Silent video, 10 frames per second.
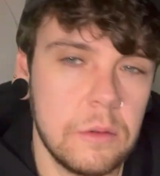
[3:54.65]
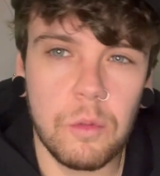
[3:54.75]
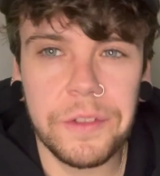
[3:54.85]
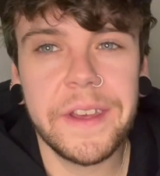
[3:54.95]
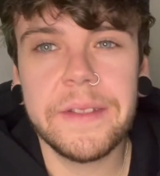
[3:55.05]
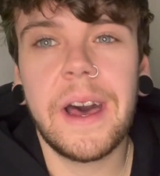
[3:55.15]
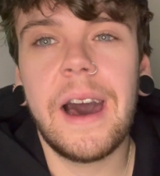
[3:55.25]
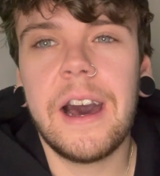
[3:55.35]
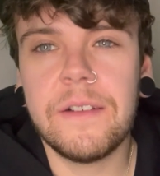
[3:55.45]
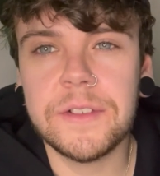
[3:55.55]
One thing that I
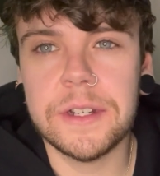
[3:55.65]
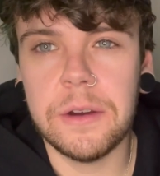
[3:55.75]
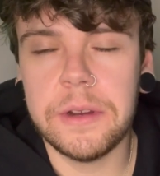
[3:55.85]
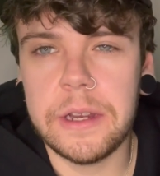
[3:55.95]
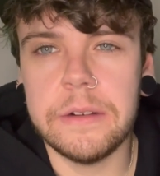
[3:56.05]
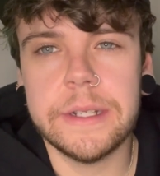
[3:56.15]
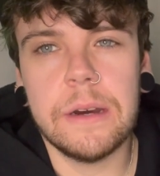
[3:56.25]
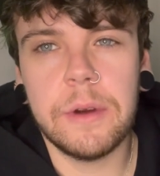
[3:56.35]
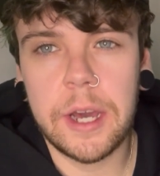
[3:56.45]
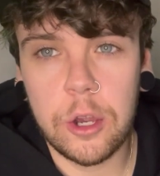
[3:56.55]
have to note here is
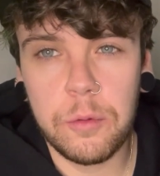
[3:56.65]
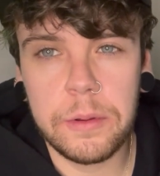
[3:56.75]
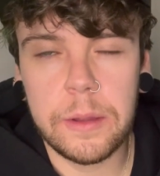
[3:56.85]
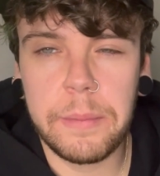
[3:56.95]
that when I opened